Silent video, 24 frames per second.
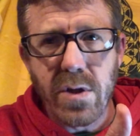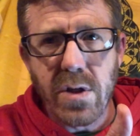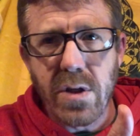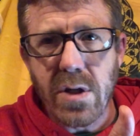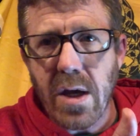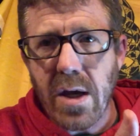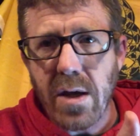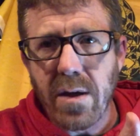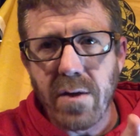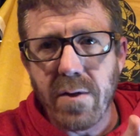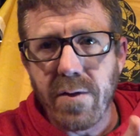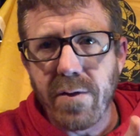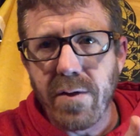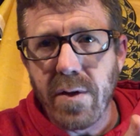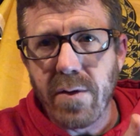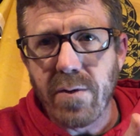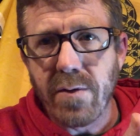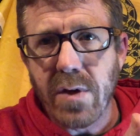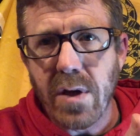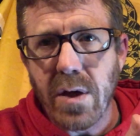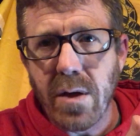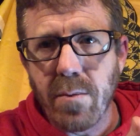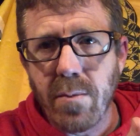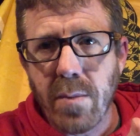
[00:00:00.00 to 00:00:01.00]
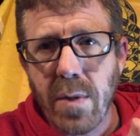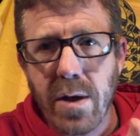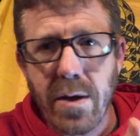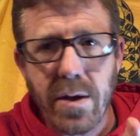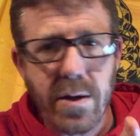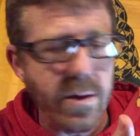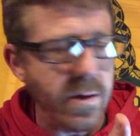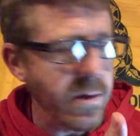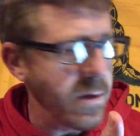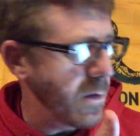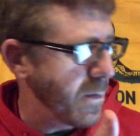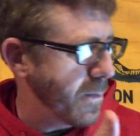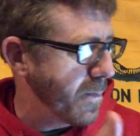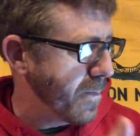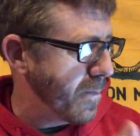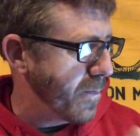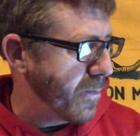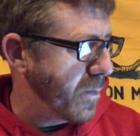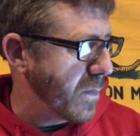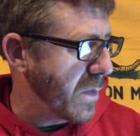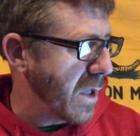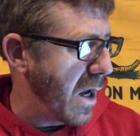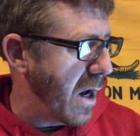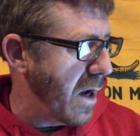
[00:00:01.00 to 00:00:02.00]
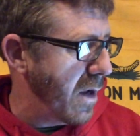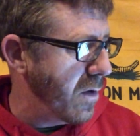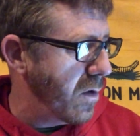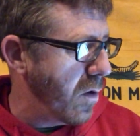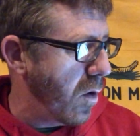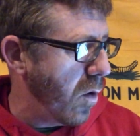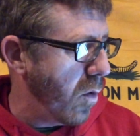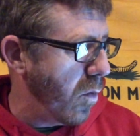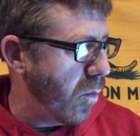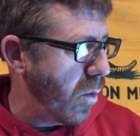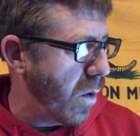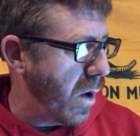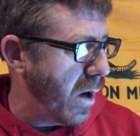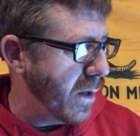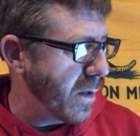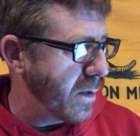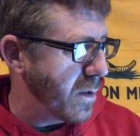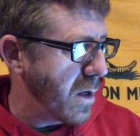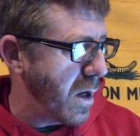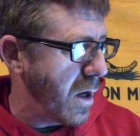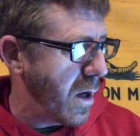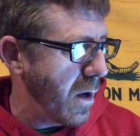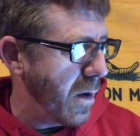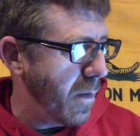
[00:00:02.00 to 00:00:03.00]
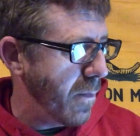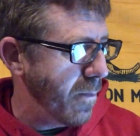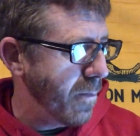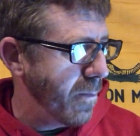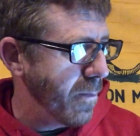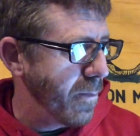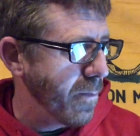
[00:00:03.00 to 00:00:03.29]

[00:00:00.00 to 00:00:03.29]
10 to 15 minutes. I don't want to